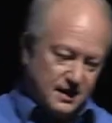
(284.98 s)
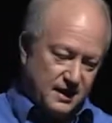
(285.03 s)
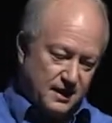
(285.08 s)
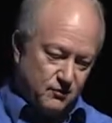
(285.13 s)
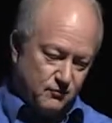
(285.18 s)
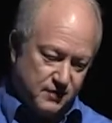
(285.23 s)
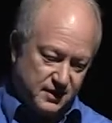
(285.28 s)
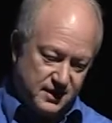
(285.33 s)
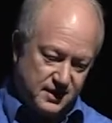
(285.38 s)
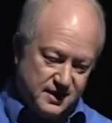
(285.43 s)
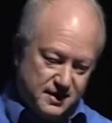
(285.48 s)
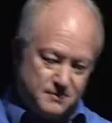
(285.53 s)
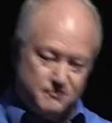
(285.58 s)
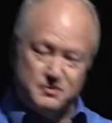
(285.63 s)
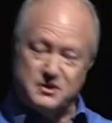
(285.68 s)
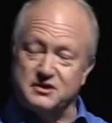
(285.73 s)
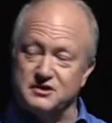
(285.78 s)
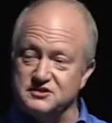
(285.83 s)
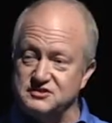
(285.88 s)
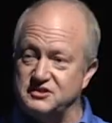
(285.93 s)
I went in
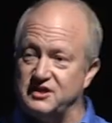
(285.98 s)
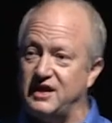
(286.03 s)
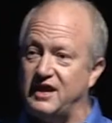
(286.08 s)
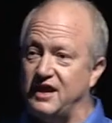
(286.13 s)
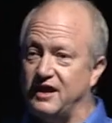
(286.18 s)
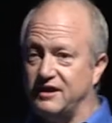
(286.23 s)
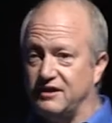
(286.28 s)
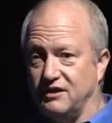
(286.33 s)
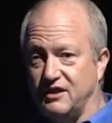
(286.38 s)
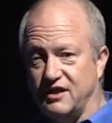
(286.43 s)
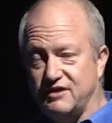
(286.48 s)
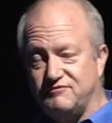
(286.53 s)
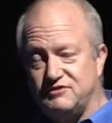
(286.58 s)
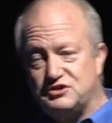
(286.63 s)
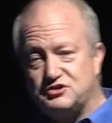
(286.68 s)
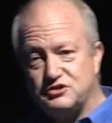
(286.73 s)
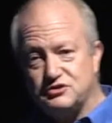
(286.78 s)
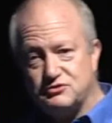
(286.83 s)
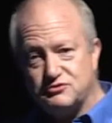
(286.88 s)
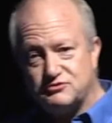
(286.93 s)
because they had a lot of
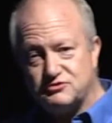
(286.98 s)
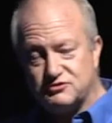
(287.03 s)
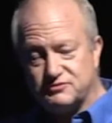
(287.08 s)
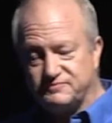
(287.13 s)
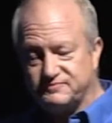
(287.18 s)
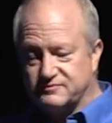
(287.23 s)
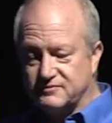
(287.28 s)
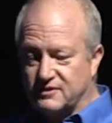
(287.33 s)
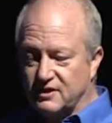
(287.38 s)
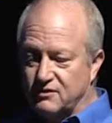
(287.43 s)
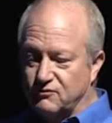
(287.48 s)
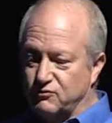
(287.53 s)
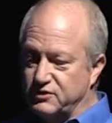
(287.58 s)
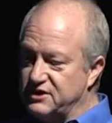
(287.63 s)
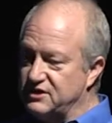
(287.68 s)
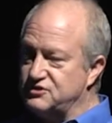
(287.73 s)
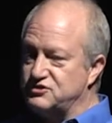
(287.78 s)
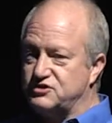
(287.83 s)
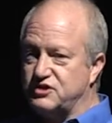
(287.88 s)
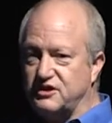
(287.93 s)
issues. We
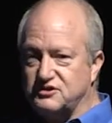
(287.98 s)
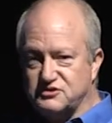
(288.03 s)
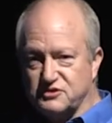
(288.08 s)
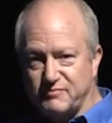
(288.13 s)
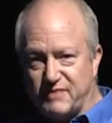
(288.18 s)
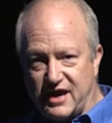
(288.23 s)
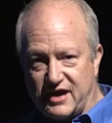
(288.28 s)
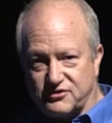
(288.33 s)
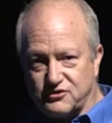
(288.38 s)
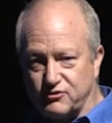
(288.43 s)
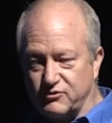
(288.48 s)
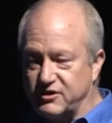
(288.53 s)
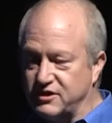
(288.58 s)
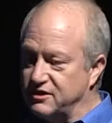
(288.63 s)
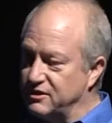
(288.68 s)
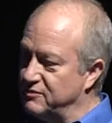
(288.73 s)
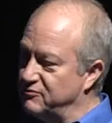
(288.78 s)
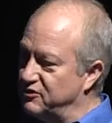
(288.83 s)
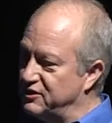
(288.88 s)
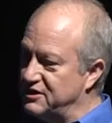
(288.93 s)
didn't change the math
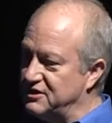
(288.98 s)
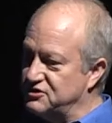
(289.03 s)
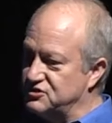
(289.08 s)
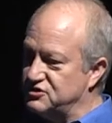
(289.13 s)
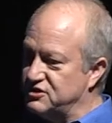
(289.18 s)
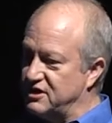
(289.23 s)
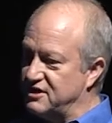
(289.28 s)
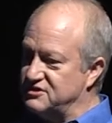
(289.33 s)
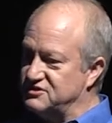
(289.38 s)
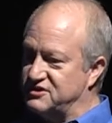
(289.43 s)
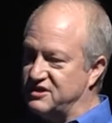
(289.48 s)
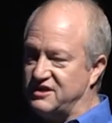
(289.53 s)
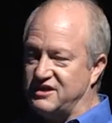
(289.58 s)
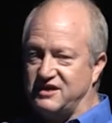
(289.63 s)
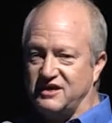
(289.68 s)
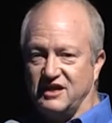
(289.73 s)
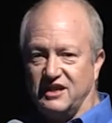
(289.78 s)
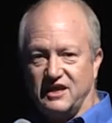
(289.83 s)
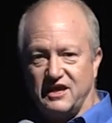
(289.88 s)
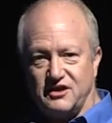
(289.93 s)
curriculum. We didn't change
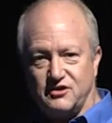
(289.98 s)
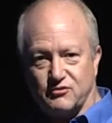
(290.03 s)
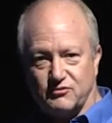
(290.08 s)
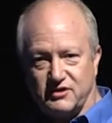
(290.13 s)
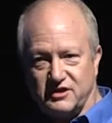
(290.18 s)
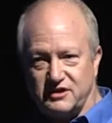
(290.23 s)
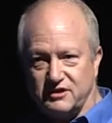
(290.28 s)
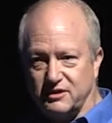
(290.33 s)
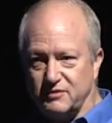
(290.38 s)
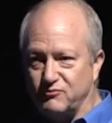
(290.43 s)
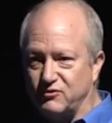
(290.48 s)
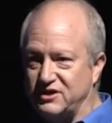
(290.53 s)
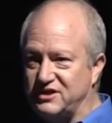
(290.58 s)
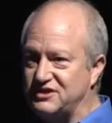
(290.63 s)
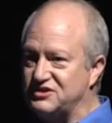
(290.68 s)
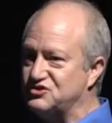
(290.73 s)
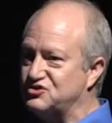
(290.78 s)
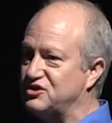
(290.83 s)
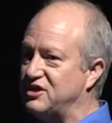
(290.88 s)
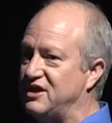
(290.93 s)
the ELA curriculum. We
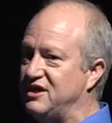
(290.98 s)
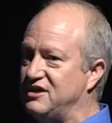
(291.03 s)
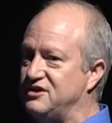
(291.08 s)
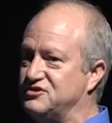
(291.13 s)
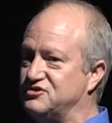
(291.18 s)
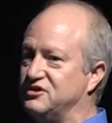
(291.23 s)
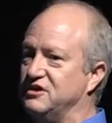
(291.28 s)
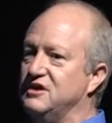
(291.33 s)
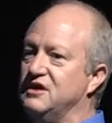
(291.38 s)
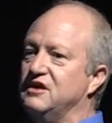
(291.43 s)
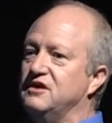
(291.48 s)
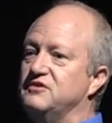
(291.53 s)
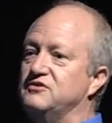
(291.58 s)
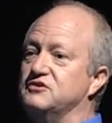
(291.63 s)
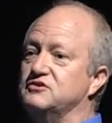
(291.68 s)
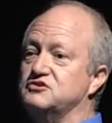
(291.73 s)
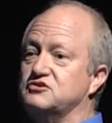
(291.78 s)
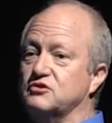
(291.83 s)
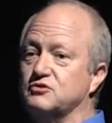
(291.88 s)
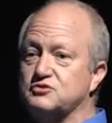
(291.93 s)
didn't change
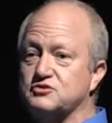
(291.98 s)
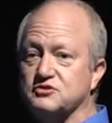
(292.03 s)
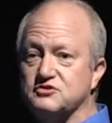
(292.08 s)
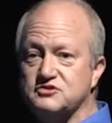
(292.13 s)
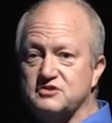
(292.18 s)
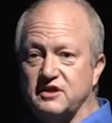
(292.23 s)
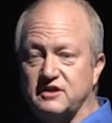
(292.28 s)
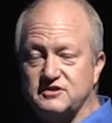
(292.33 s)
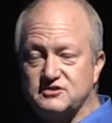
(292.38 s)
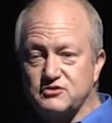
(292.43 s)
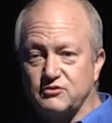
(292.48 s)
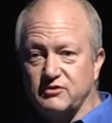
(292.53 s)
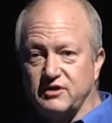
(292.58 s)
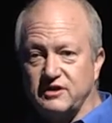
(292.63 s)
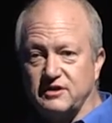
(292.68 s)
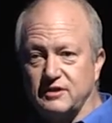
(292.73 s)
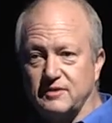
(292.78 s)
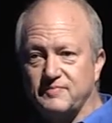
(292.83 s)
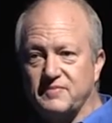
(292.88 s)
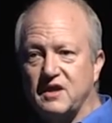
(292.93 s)
the social studies
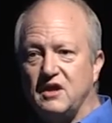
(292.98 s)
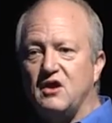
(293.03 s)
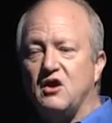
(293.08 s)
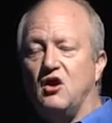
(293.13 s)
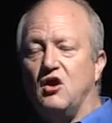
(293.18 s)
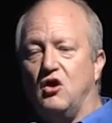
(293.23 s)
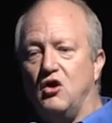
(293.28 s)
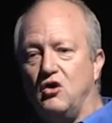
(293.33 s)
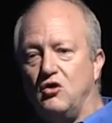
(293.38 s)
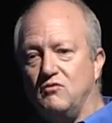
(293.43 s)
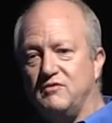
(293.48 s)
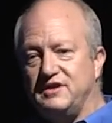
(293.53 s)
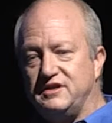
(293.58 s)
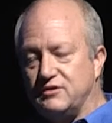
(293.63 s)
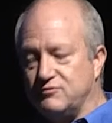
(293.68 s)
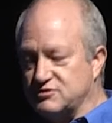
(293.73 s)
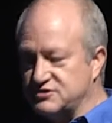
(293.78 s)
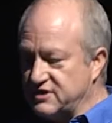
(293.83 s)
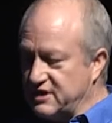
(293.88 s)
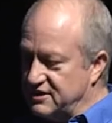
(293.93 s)
curriculum. All we
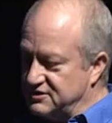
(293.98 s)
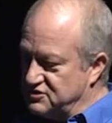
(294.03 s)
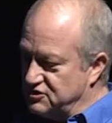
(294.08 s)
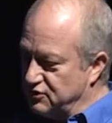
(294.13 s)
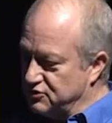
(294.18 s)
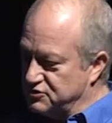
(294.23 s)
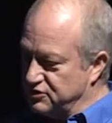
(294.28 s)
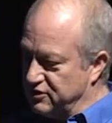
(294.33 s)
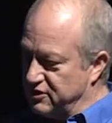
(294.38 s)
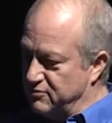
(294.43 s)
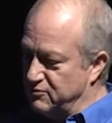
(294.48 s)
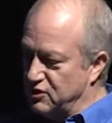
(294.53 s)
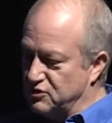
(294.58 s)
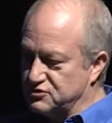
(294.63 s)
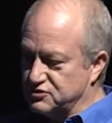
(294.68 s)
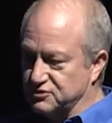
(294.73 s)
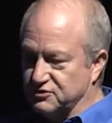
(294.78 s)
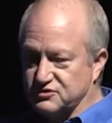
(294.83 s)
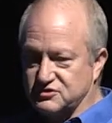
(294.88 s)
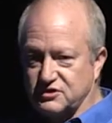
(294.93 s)
did was add social and
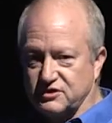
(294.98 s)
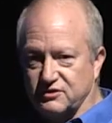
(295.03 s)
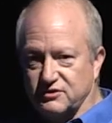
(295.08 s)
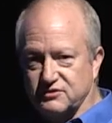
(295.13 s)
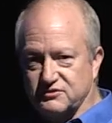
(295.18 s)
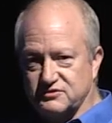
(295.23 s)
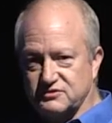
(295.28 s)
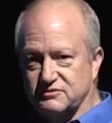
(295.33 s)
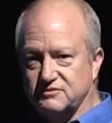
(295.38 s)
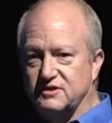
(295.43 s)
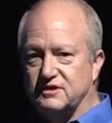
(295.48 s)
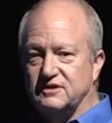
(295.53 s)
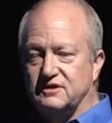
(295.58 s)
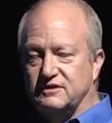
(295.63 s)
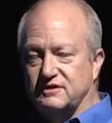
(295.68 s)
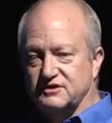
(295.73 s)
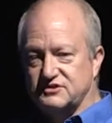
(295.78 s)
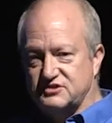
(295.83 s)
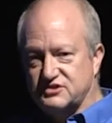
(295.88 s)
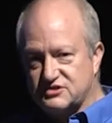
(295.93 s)
emotional skills,
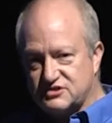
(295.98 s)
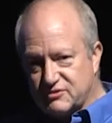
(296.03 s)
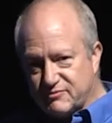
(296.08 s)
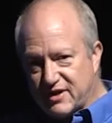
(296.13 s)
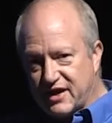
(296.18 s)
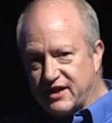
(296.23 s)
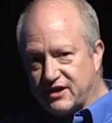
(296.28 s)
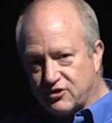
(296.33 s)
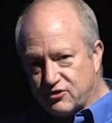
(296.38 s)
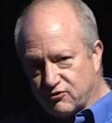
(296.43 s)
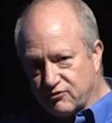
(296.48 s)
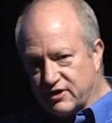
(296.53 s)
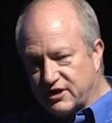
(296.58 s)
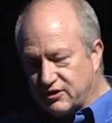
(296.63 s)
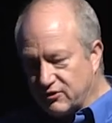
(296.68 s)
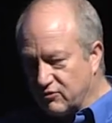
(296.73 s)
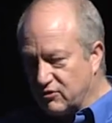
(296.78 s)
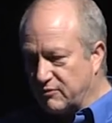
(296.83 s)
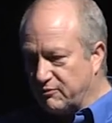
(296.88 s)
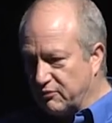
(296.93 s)
a systematic
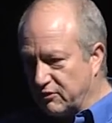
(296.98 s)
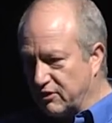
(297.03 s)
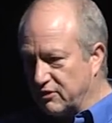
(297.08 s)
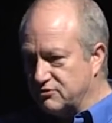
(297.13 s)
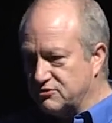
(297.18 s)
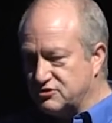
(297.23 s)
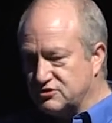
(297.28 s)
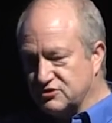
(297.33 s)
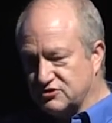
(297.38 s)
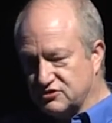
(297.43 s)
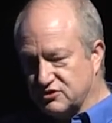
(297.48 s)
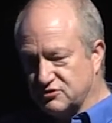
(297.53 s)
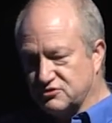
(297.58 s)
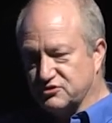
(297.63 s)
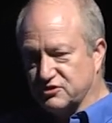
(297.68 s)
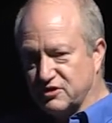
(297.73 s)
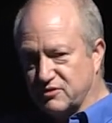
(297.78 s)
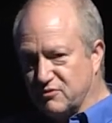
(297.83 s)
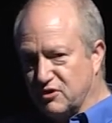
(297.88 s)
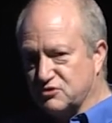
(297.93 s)
curricular approach to
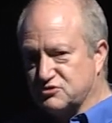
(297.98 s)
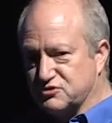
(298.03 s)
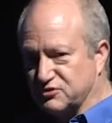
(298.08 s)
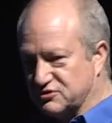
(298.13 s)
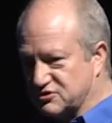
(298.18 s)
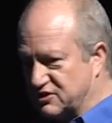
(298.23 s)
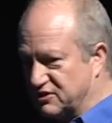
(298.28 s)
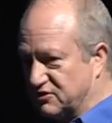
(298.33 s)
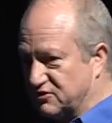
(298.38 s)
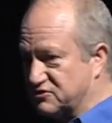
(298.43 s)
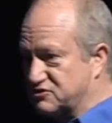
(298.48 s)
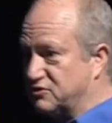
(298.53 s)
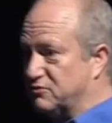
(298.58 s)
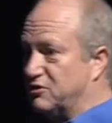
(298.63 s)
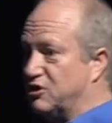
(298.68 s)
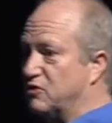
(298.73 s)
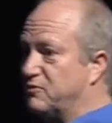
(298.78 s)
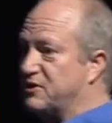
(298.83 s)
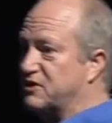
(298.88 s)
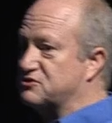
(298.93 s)
social and emotional skills to
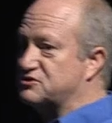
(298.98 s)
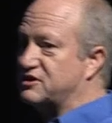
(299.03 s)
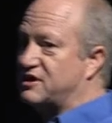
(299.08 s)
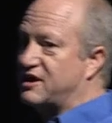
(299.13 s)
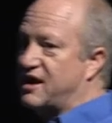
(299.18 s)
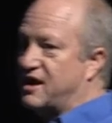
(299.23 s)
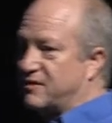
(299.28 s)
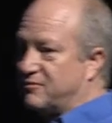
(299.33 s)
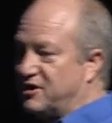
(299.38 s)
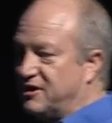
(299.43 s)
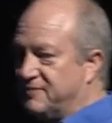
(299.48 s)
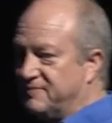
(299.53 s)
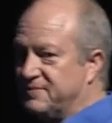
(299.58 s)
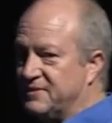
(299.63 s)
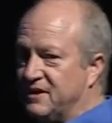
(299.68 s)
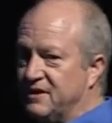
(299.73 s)
Blow Pierce Academy.